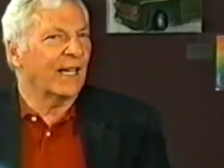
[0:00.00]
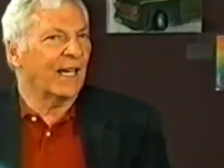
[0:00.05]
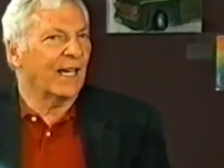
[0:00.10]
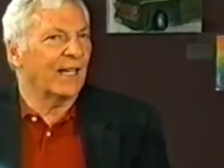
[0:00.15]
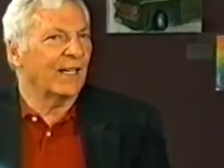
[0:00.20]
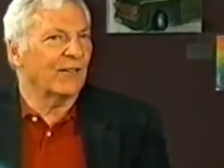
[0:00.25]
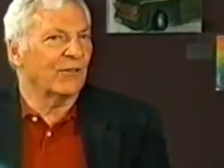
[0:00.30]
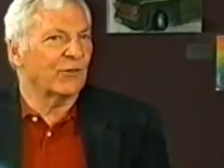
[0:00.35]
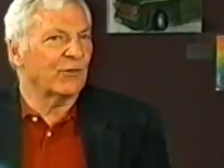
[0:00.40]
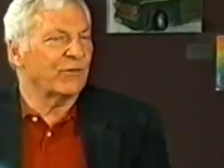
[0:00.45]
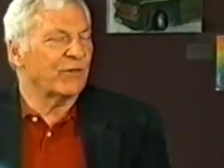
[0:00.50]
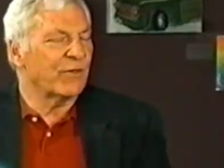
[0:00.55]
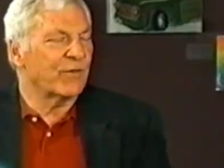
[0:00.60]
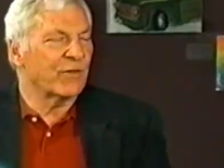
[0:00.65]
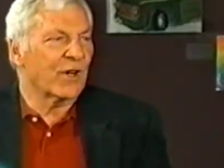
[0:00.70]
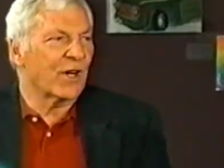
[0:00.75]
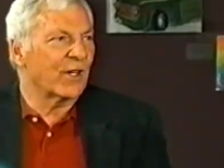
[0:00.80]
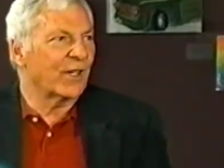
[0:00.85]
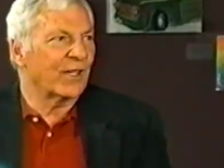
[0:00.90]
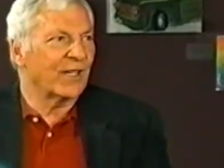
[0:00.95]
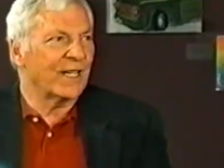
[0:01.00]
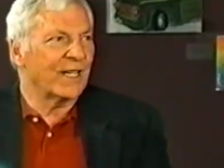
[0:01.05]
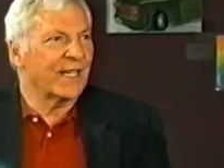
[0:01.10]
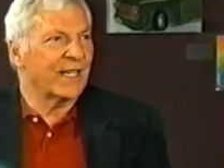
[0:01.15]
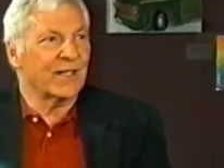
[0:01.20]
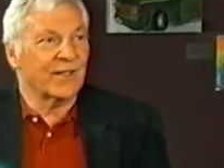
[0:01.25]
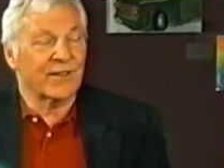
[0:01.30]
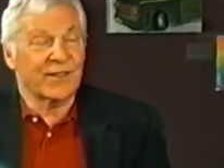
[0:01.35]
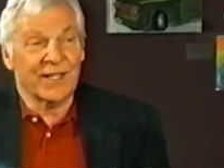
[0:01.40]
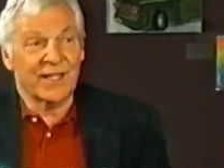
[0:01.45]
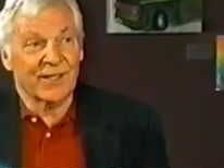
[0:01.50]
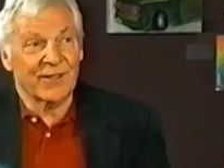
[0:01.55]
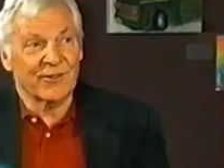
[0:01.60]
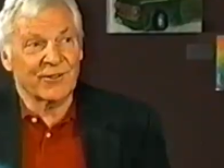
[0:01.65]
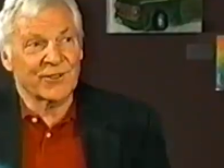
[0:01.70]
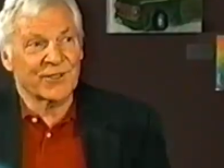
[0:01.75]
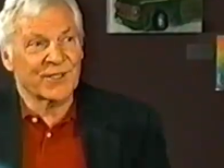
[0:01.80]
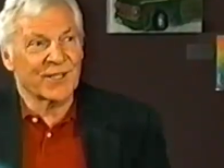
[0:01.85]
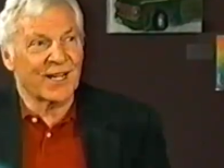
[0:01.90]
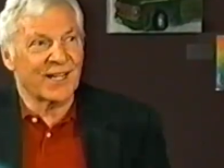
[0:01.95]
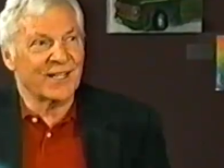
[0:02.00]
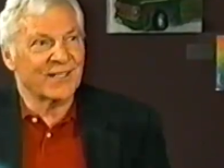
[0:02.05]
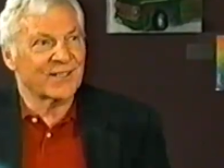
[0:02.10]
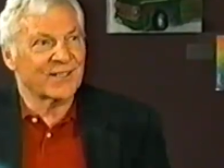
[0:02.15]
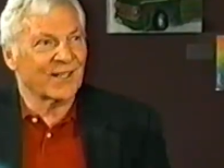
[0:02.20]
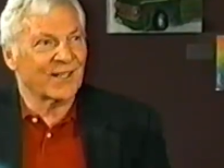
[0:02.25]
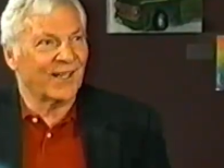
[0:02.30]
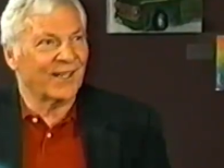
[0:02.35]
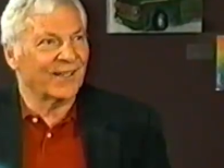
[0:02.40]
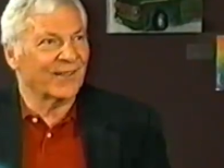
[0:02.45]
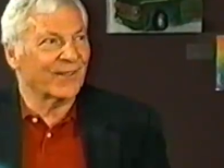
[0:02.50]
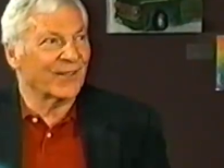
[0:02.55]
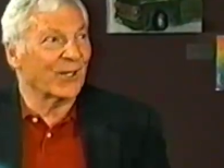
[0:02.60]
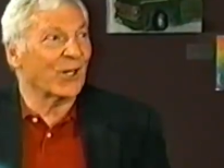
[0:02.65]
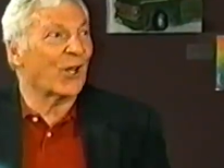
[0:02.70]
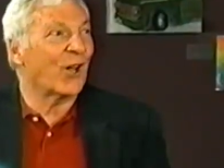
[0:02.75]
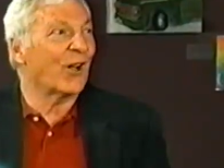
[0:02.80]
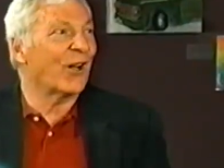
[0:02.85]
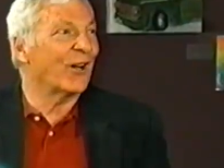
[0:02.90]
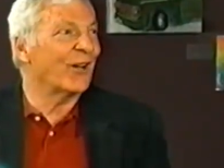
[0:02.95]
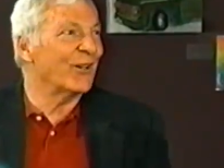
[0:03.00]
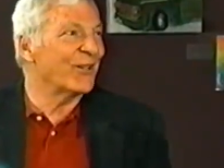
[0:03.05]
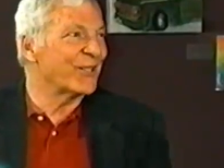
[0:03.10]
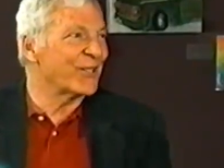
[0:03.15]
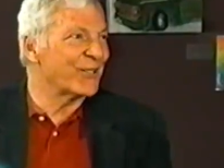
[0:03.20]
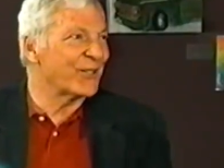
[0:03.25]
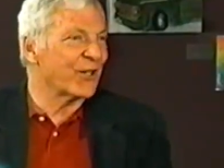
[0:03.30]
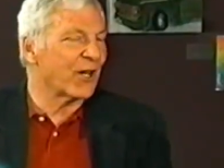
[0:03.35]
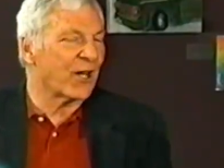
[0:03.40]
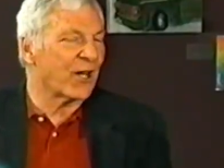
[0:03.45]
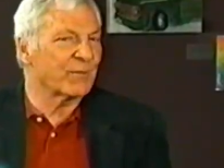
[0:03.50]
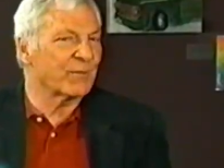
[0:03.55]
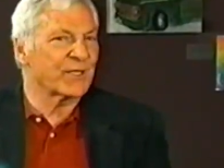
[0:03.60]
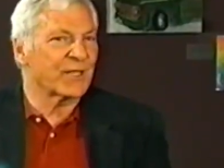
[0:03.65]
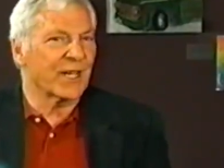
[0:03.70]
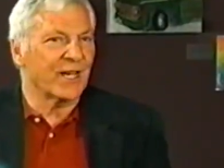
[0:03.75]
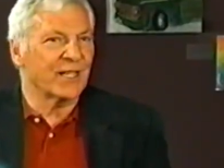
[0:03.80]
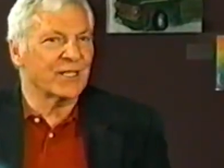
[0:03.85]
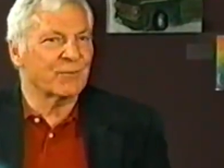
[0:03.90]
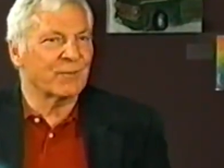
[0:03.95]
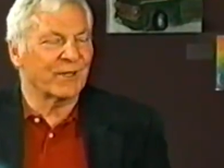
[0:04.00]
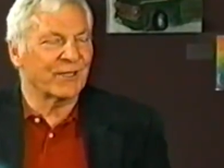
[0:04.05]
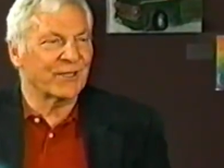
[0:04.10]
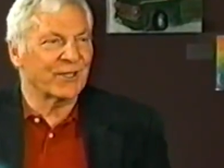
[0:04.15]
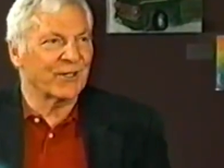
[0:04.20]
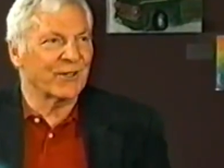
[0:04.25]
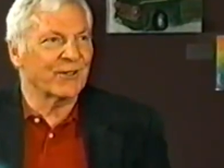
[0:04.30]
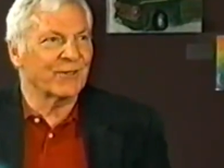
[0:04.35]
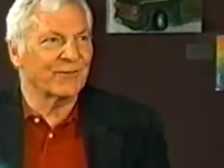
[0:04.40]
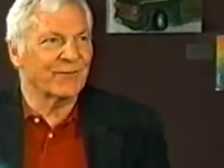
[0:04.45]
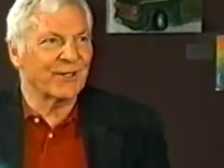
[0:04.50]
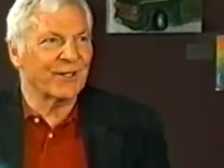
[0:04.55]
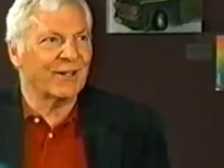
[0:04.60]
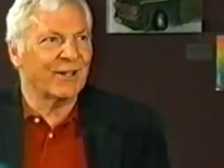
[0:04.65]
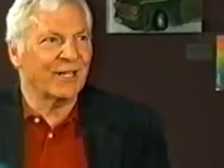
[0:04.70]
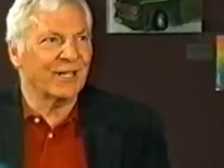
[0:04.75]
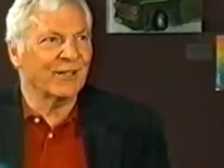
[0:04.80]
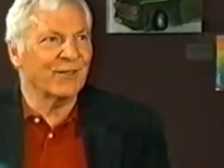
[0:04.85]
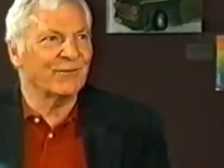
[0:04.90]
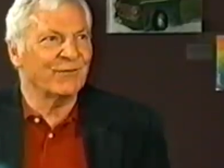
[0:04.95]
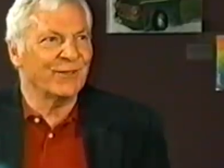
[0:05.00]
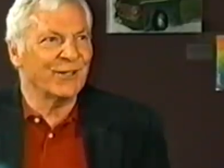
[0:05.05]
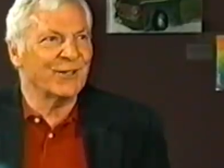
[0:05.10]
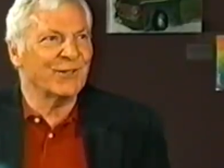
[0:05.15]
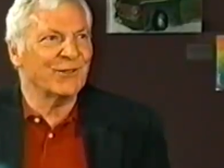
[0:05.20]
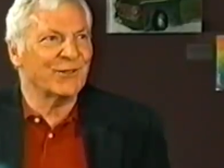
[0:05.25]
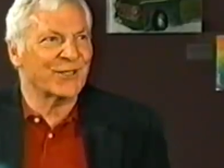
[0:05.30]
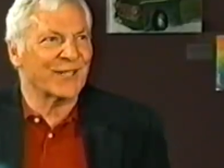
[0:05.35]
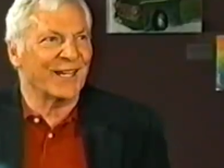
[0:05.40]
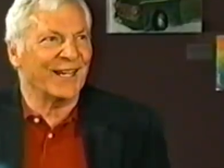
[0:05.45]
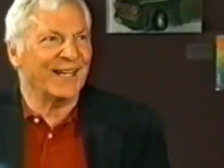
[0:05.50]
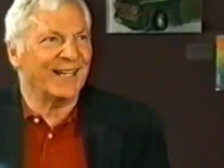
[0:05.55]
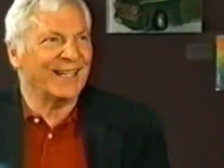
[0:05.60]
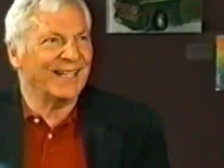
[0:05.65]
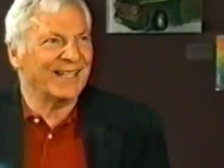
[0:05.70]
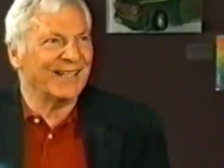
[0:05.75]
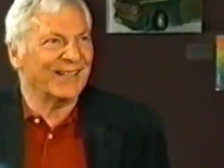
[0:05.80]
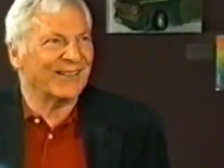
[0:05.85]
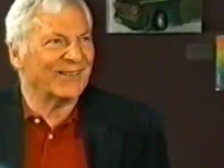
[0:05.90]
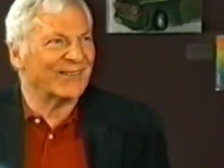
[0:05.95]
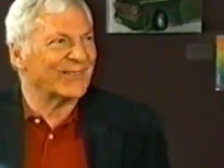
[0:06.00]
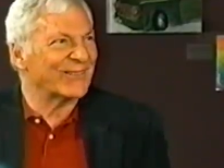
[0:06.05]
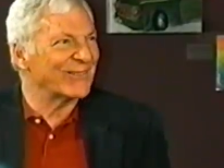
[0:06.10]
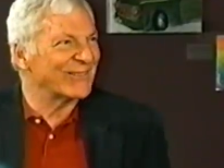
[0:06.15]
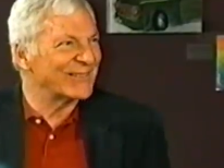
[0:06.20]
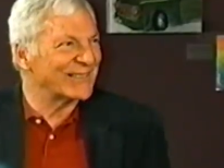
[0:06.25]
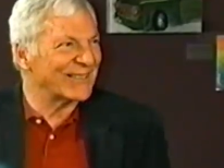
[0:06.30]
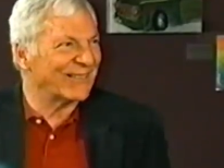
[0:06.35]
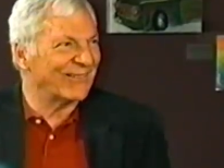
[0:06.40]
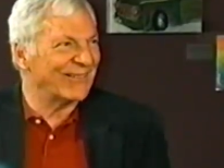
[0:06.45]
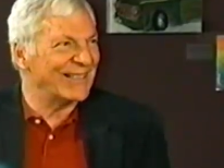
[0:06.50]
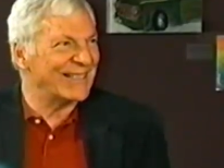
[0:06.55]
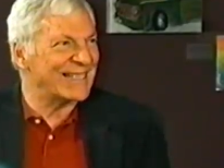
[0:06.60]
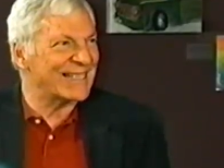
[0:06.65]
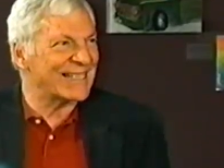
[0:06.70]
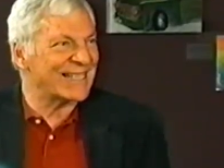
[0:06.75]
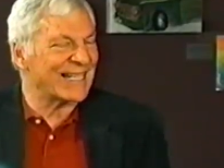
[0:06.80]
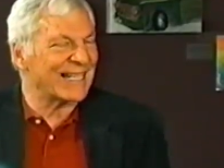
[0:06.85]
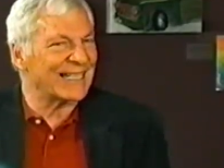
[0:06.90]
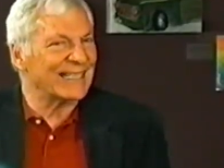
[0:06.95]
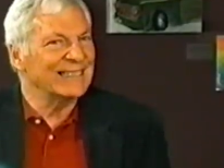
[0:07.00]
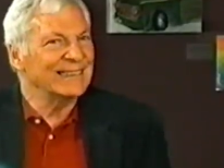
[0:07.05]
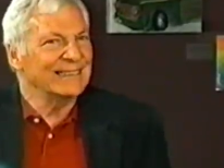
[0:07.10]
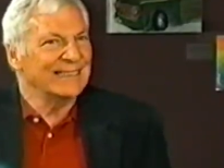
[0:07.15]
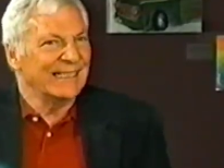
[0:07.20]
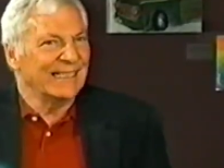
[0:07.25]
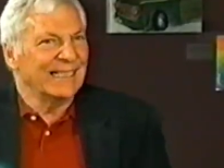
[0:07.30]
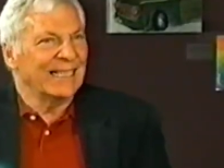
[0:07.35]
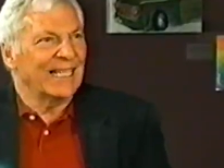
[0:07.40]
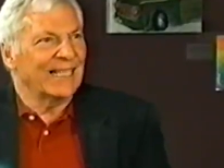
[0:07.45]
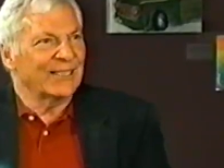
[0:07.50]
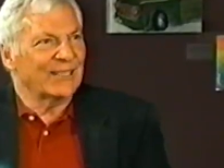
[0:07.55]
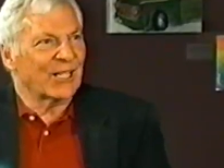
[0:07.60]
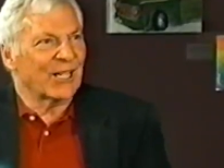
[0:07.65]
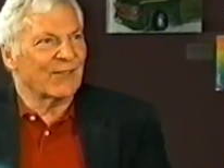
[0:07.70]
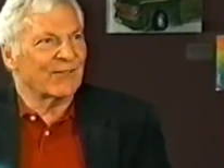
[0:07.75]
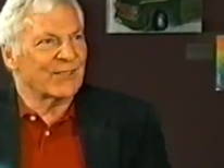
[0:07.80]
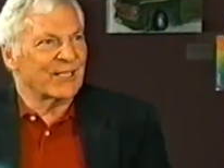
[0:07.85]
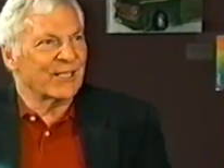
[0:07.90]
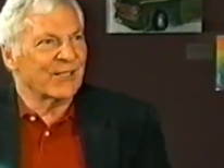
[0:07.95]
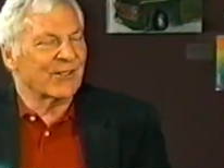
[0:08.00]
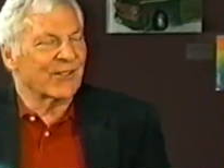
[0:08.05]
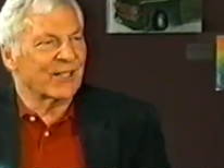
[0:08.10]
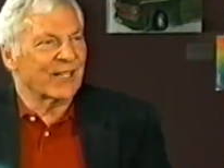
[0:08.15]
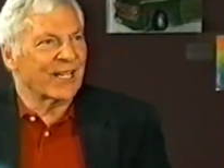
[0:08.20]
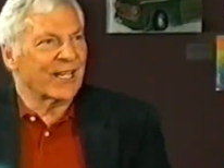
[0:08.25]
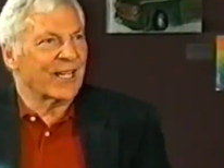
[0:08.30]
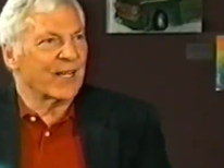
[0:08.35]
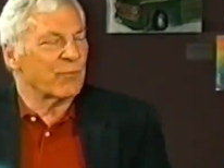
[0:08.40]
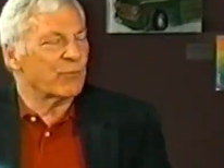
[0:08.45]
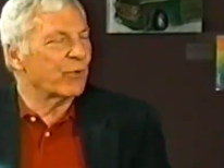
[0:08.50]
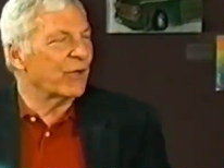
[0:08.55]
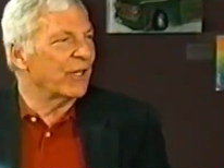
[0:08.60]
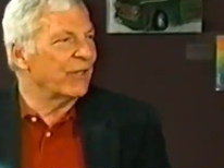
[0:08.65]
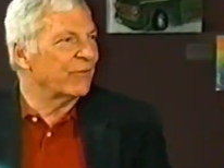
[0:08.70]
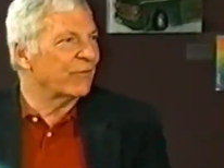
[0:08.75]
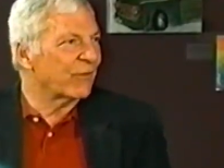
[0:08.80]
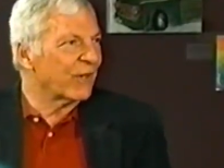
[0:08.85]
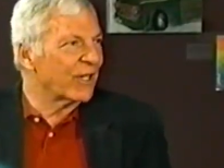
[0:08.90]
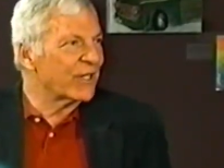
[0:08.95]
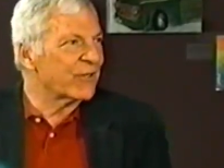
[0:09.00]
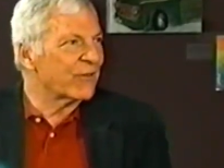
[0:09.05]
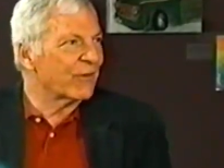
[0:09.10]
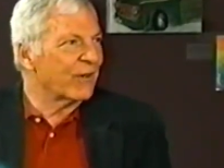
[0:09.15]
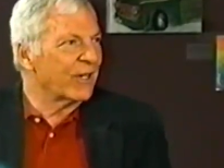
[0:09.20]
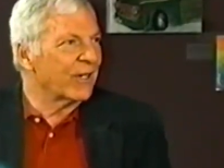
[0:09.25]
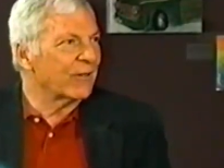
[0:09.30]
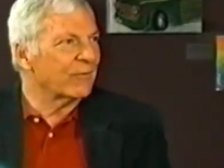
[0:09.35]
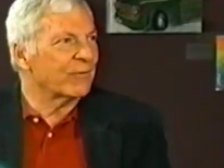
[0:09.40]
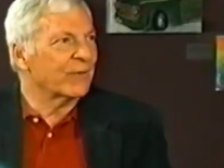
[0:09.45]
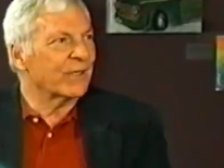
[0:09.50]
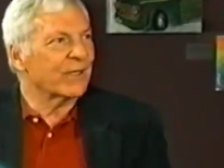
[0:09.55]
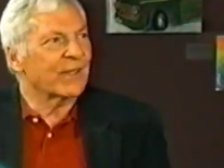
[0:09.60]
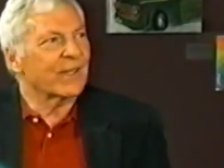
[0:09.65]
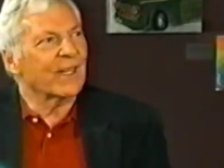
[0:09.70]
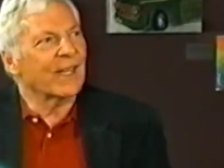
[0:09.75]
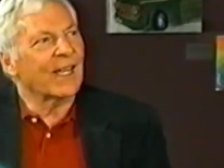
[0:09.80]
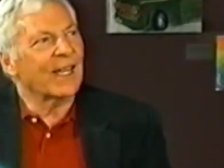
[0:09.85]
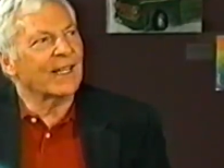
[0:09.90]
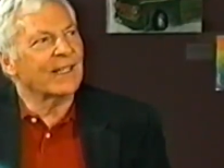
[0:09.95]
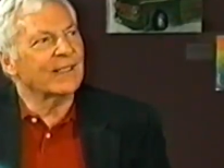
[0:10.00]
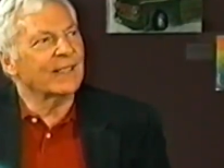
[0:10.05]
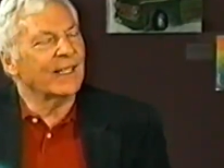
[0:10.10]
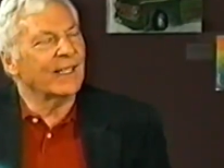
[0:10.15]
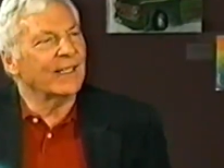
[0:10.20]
I don't know if you've gone on any of the other sites, the large job sites, but they're very confusing, you know. So it's a job seeker could get pretty frustrated with that.